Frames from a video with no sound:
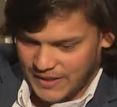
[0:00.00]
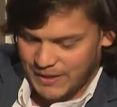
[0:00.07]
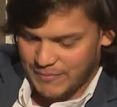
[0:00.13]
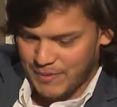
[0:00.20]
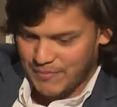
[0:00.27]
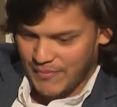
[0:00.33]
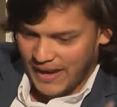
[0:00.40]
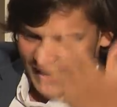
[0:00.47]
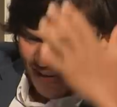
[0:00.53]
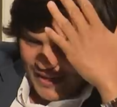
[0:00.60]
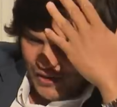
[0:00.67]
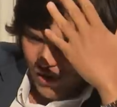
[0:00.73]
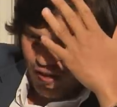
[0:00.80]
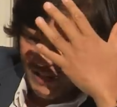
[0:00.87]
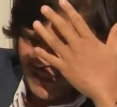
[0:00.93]
keeping my
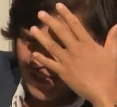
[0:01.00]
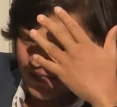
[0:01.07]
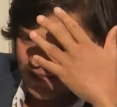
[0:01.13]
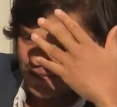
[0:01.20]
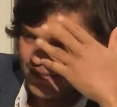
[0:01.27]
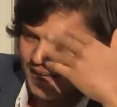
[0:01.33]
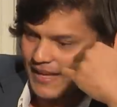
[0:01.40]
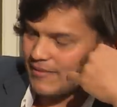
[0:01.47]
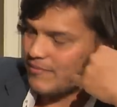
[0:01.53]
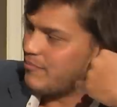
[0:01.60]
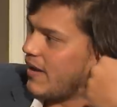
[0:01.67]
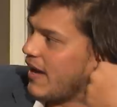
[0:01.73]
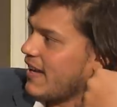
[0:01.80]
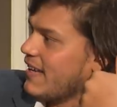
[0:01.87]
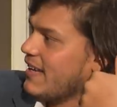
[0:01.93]
head on her like
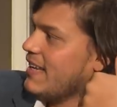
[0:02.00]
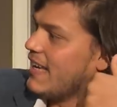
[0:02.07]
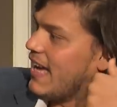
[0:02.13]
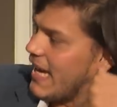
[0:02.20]
back,